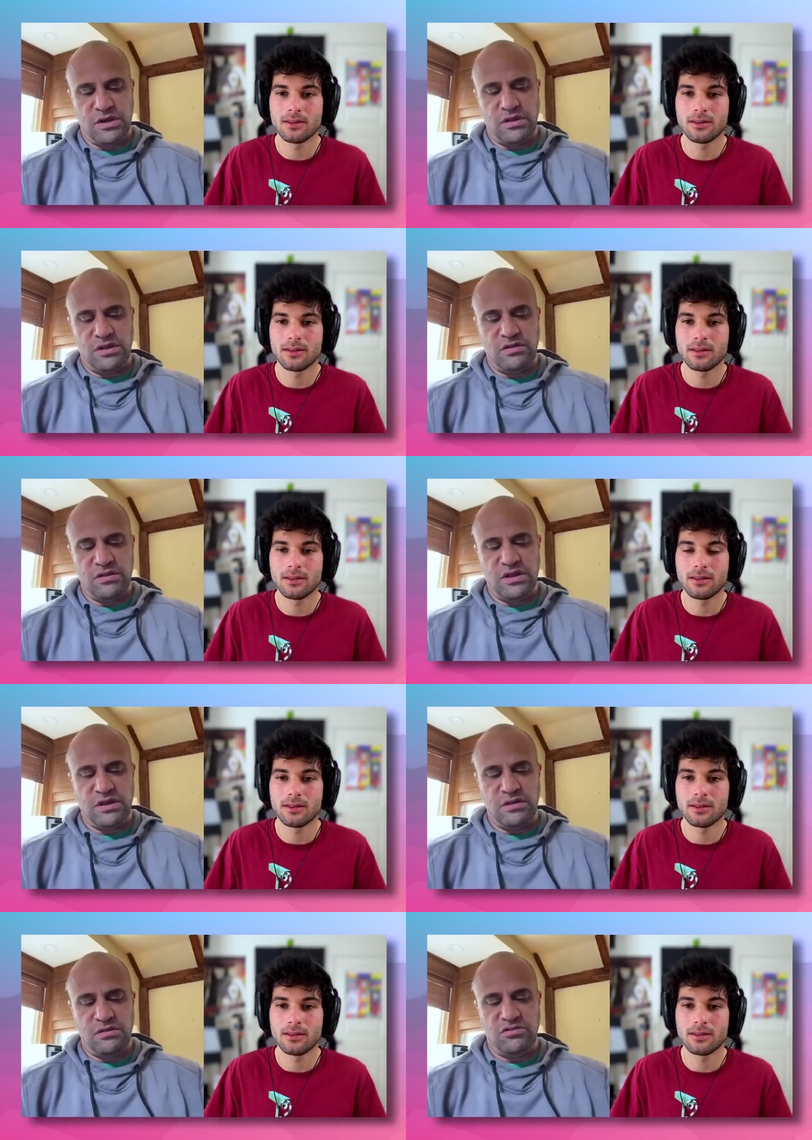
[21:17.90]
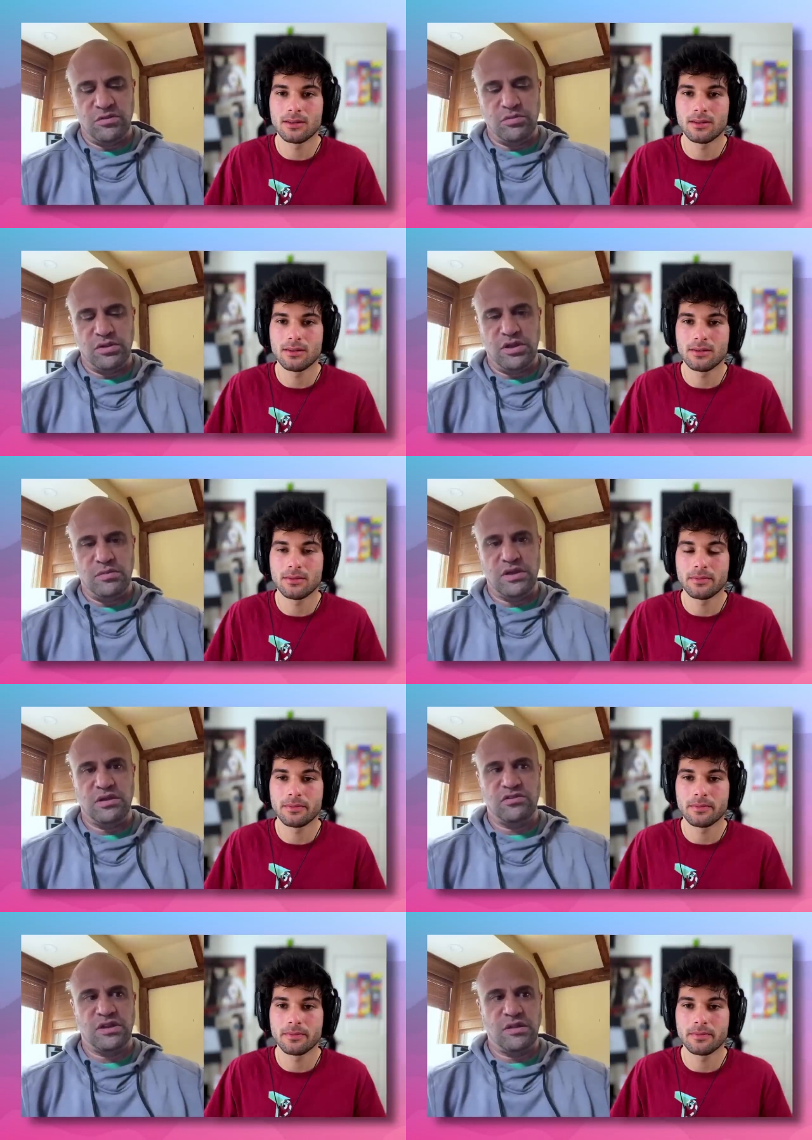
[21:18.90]
Speaker 1: uh, than than simple
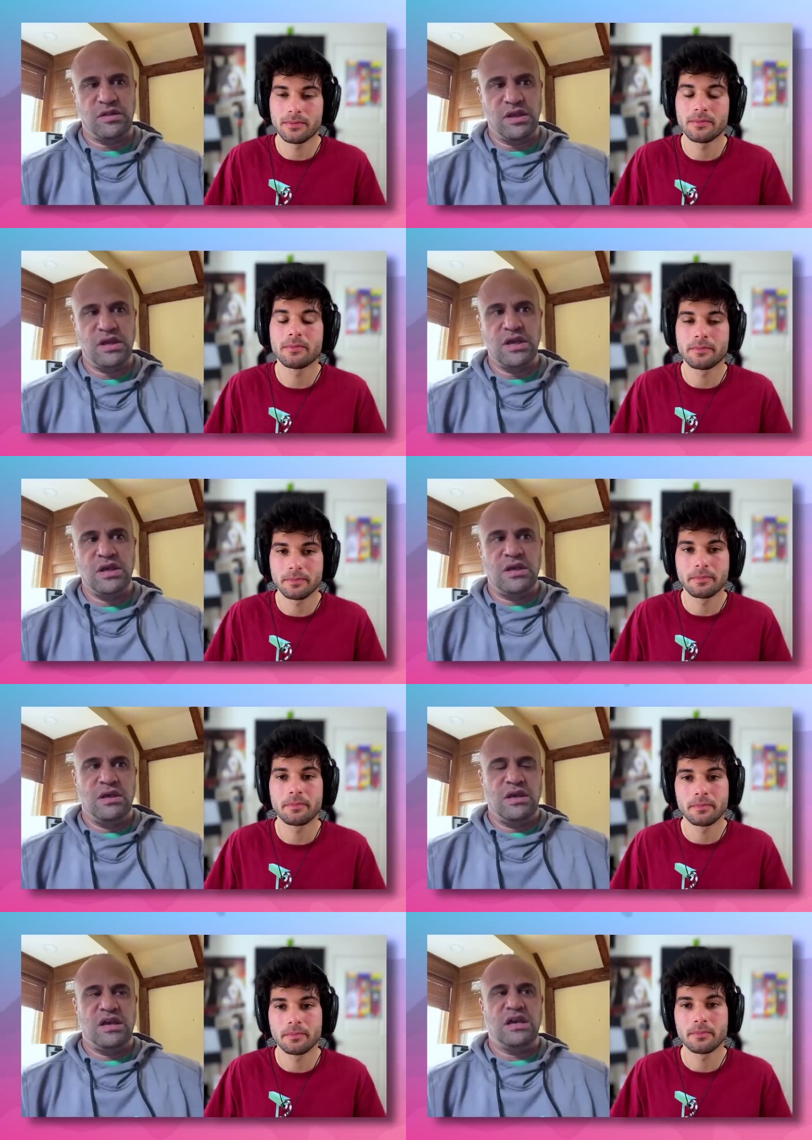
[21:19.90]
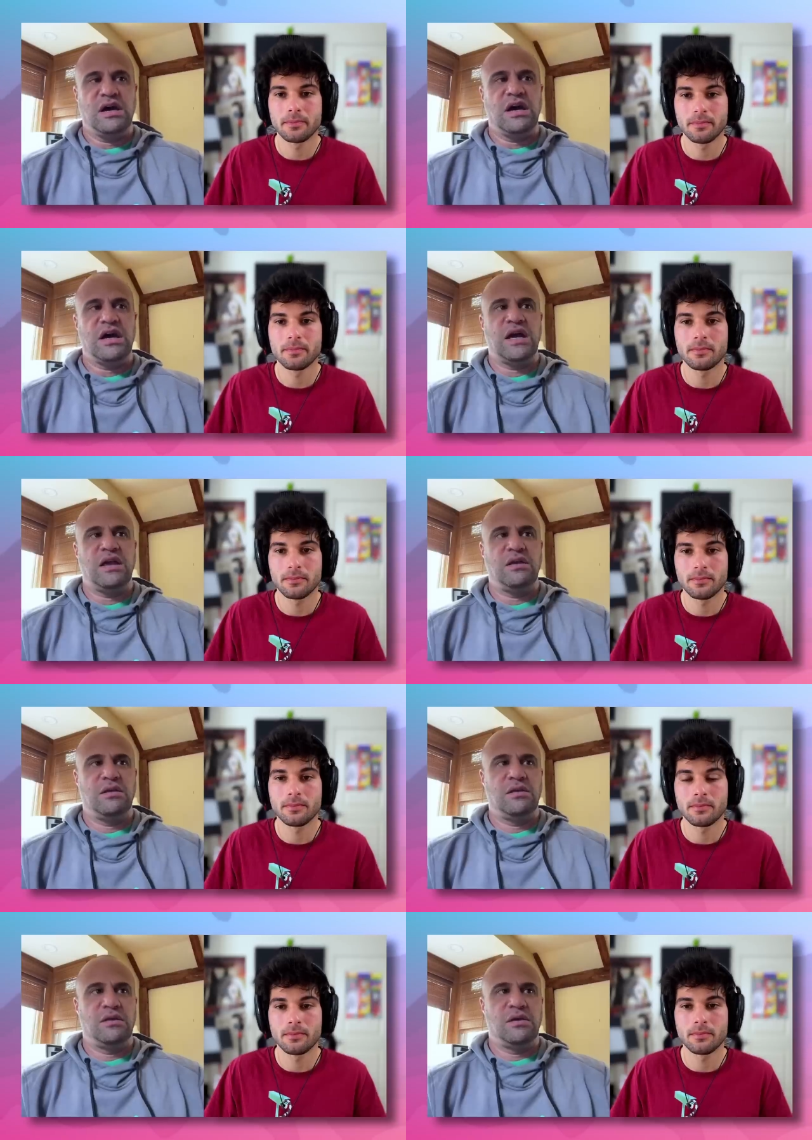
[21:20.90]
emails, and I think AI
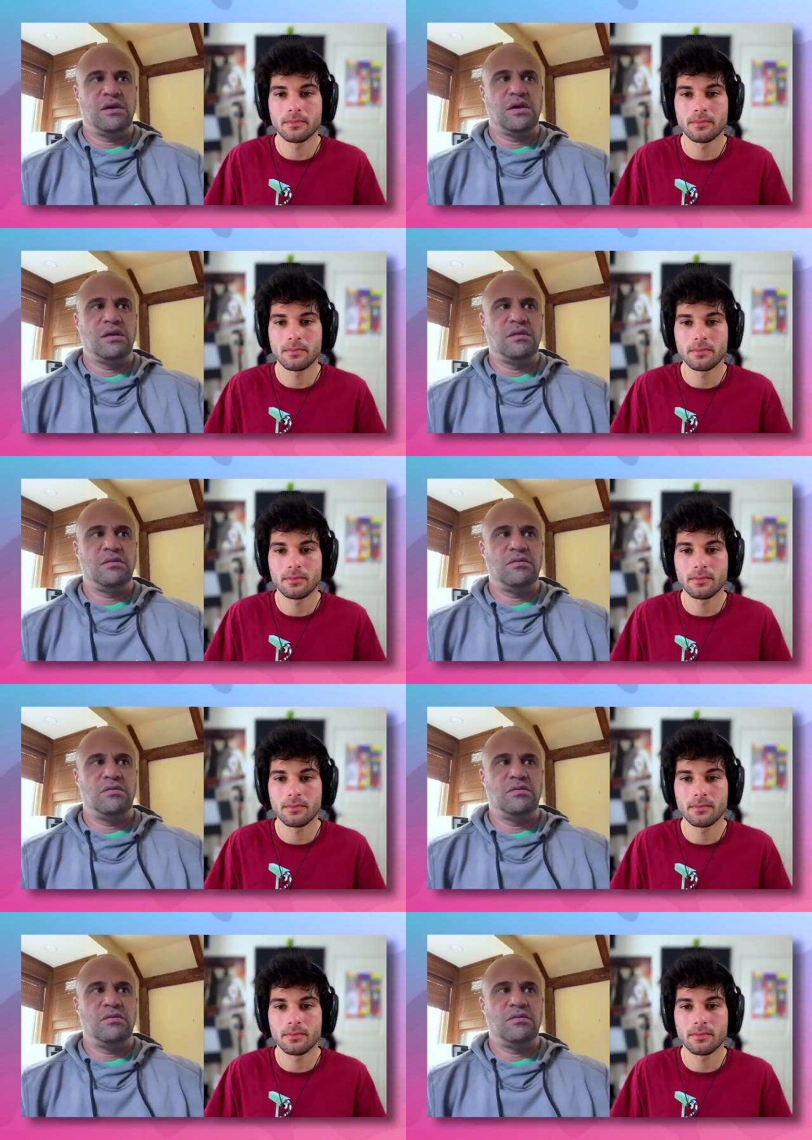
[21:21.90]
uh,